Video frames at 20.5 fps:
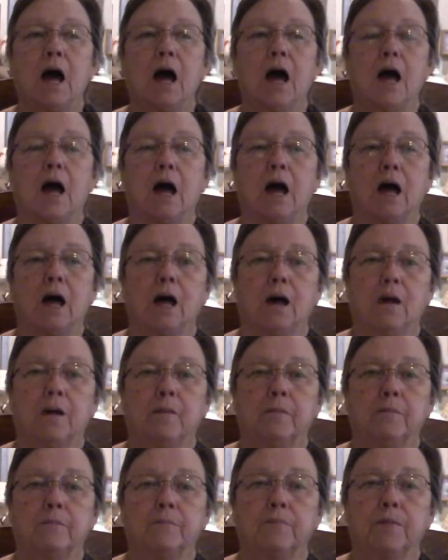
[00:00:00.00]

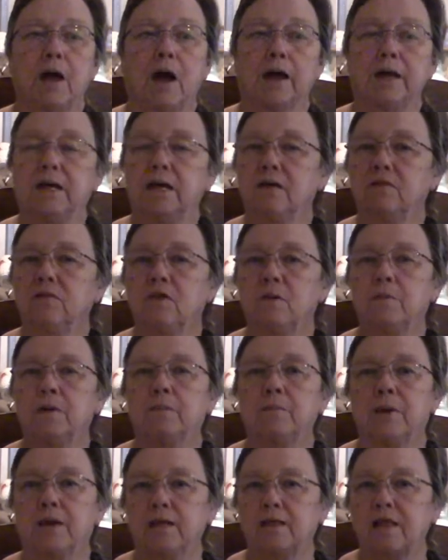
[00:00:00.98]
I get them
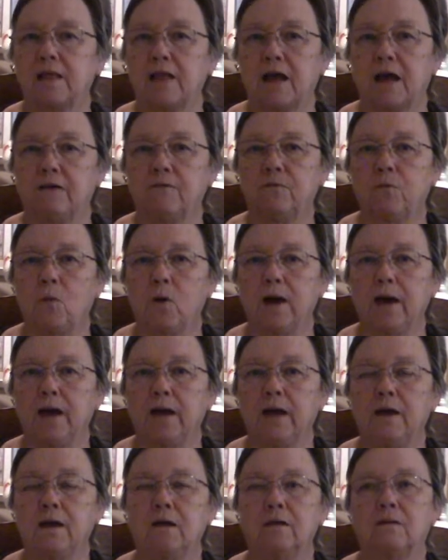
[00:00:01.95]
at my
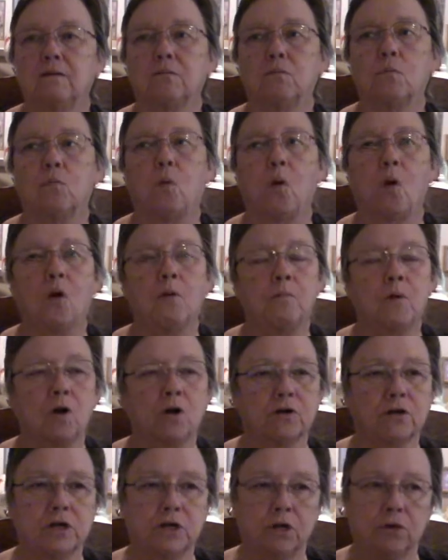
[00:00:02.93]
Safeway.
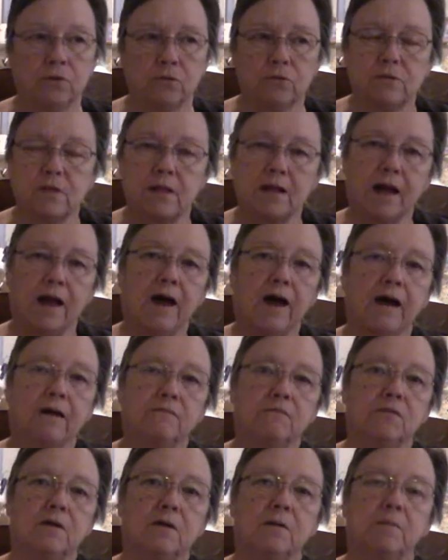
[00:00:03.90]
Walmart used to
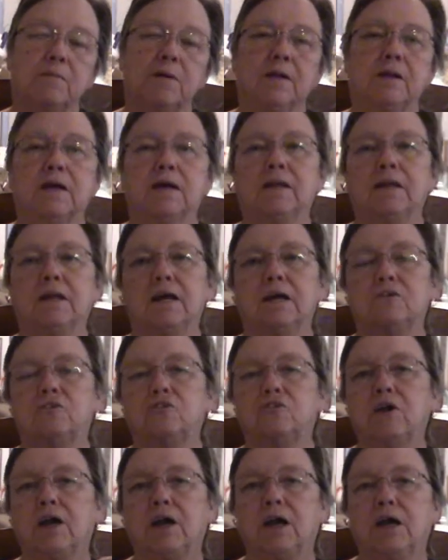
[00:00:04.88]
have them, and then they
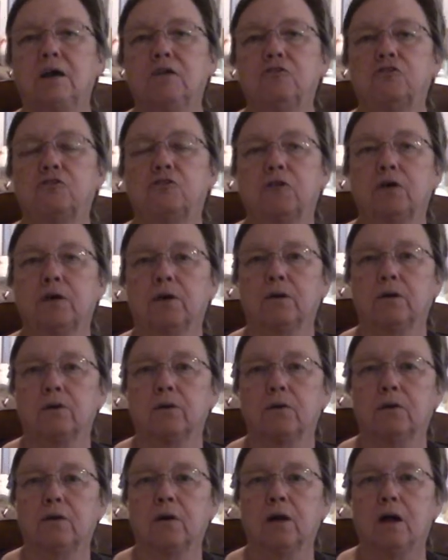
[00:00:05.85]
changed
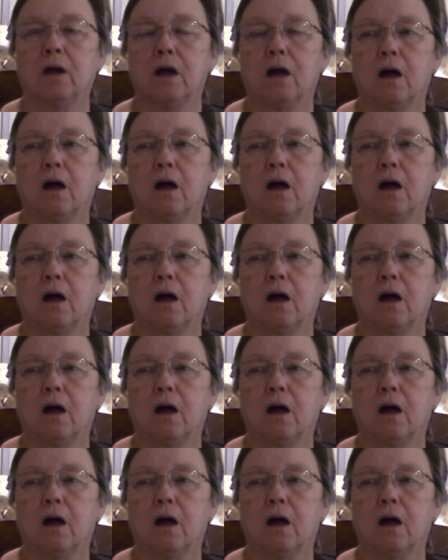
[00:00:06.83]
their